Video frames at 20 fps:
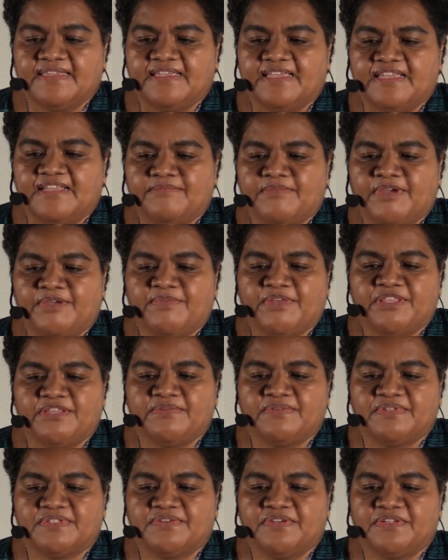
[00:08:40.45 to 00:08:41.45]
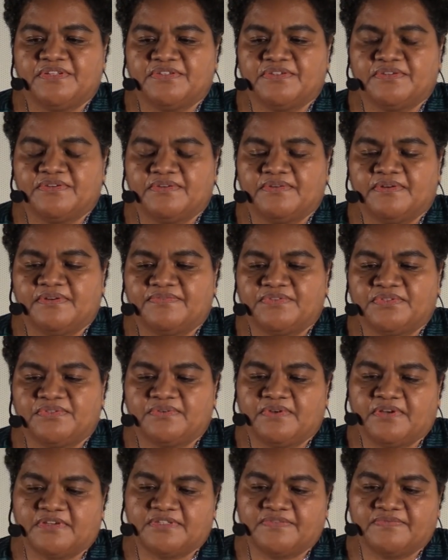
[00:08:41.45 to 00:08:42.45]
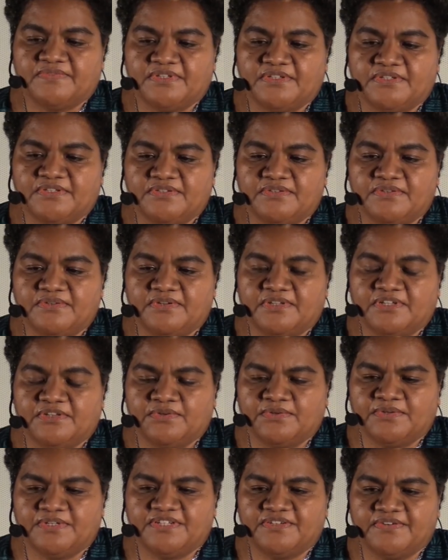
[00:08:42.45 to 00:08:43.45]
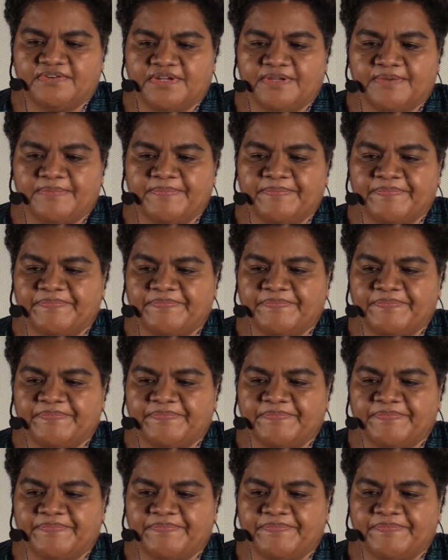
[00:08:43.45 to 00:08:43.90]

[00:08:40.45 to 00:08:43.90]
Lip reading: and my mother was going to go off to Oxford to do her law degree.